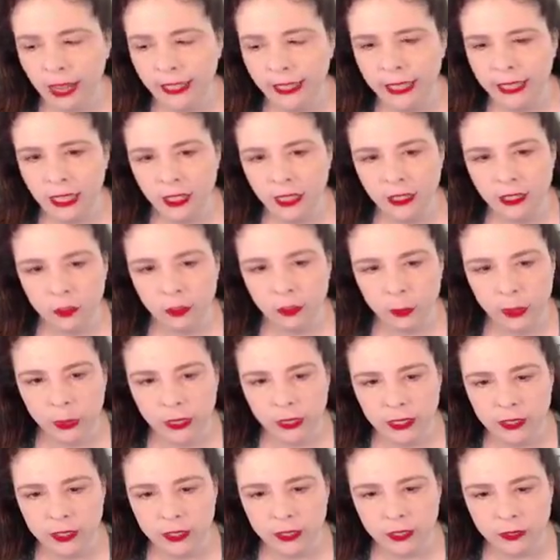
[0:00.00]
I can't even
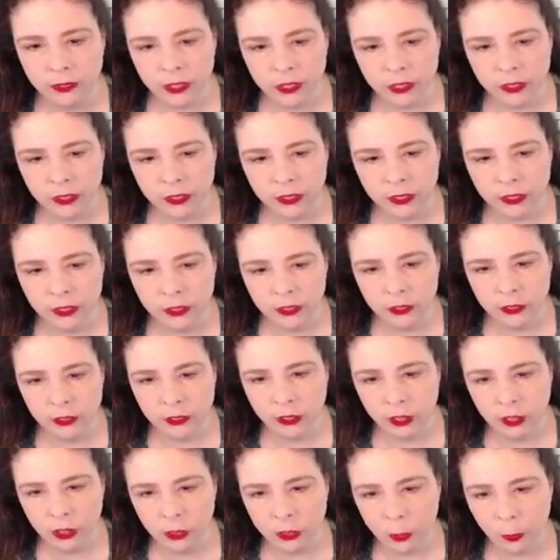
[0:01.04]
place everything. Look
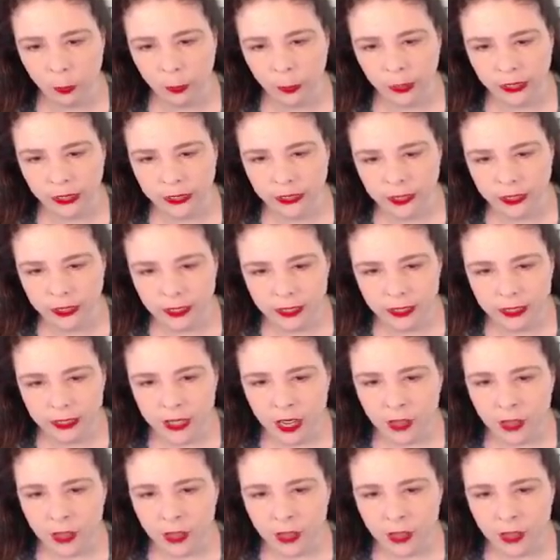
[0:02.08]
at all the buttons.